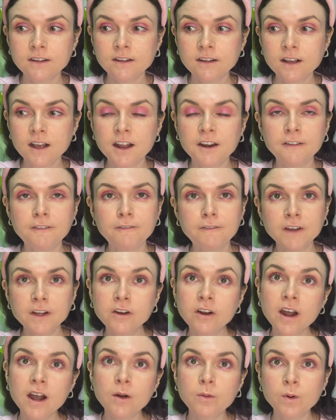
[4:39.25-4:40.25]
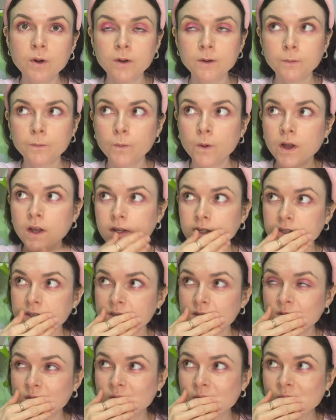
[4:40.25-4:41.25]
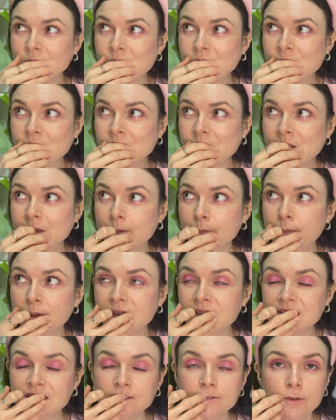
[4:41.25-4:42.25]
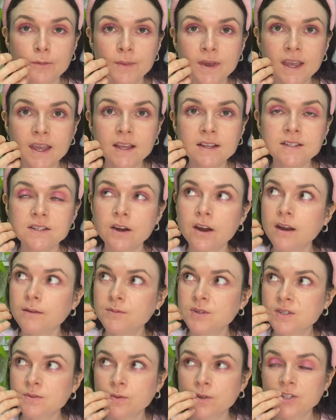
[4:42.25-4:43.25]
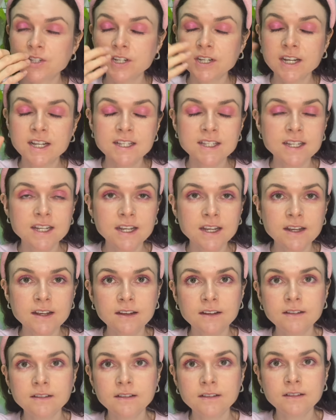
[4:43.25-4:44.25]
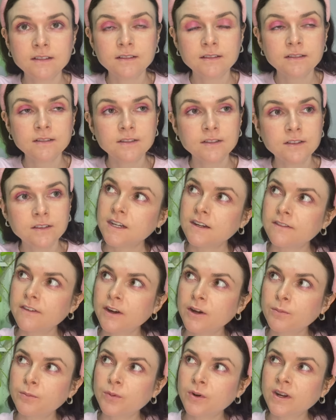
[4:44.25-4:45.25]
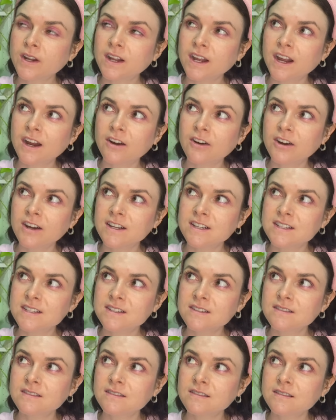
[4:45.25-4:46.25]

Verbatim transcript: kind of figure out what works best for me. Sorry, I'm just watching Nessie in a very precarious